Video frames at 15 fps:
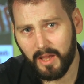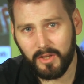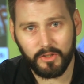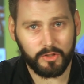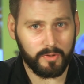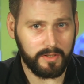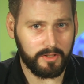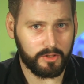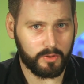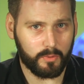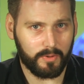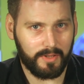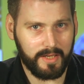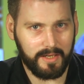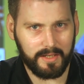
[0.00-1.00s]
Strange to
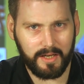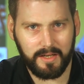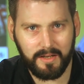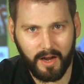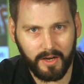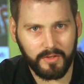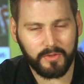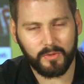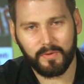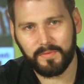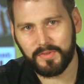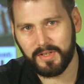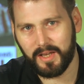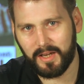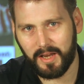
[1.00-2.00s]
relate, in neither of
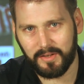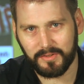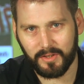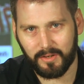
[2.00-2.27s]
CNN's